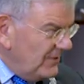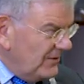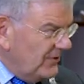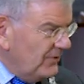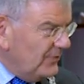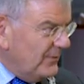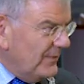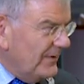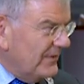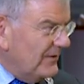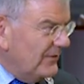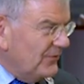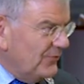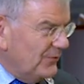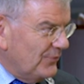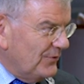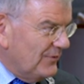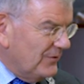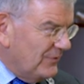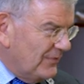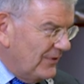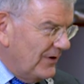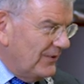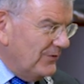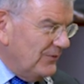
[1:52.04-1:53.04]
because we had a Tour
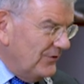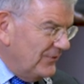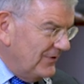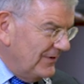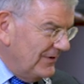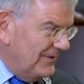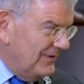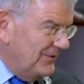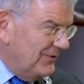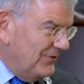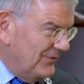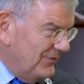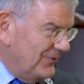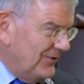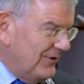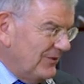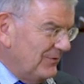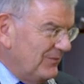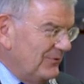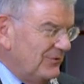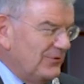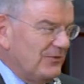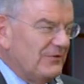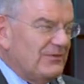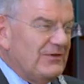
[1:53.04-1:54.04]
de France here, the start
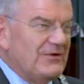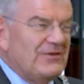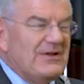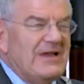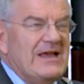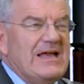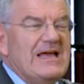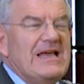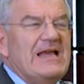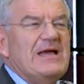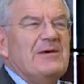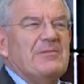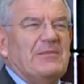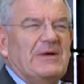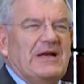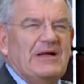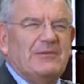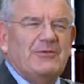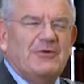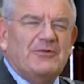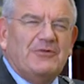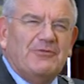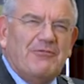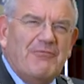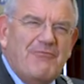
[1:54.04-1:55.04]
of the Tour de France. But it
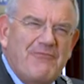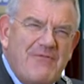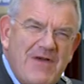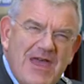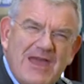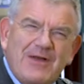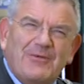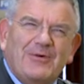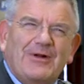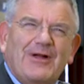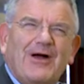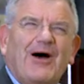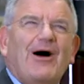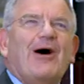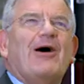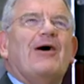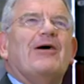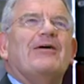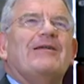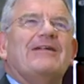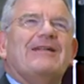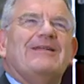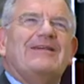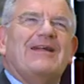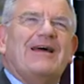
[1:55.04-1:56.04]
was very
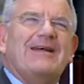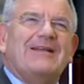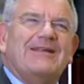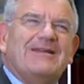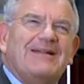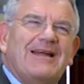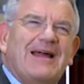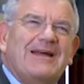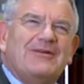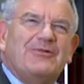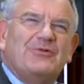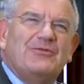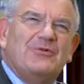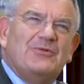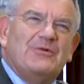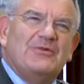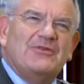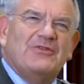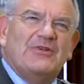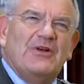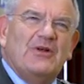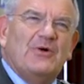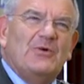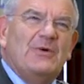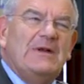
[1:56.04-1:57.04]
hard and I had to do it
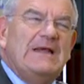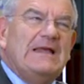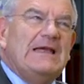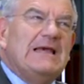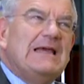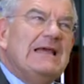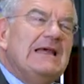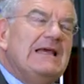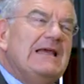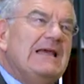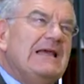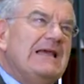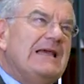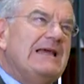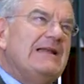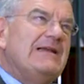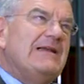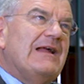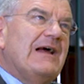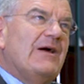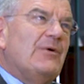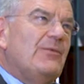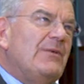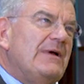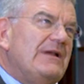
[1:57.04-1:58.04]
slowly. And
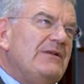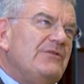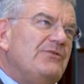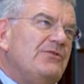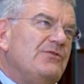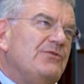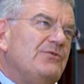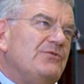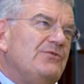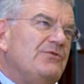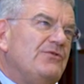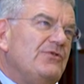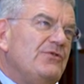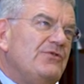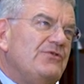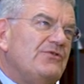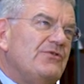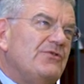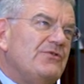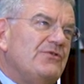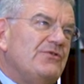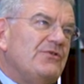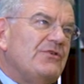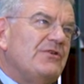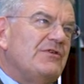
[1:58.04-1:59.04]
I went to
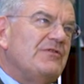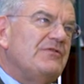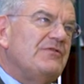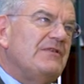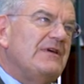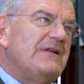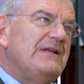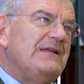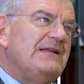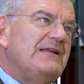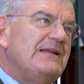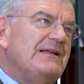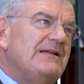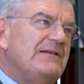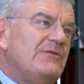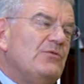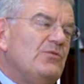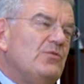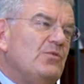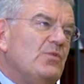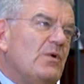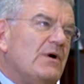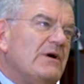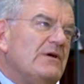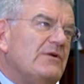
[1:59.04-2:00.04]
Düsseldorf and
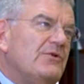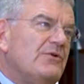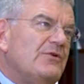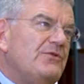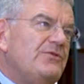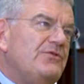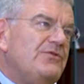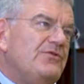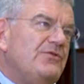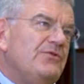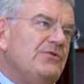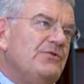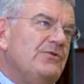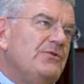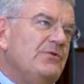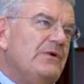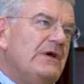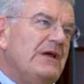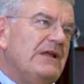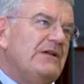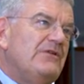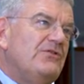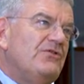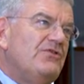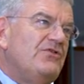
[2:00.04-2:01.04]
did one or two
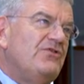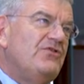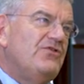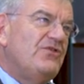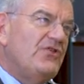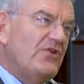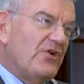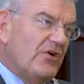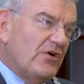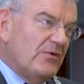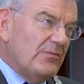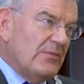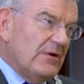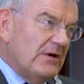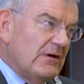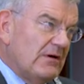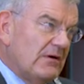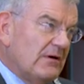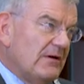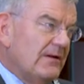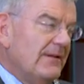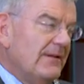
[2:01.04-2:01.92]
in German.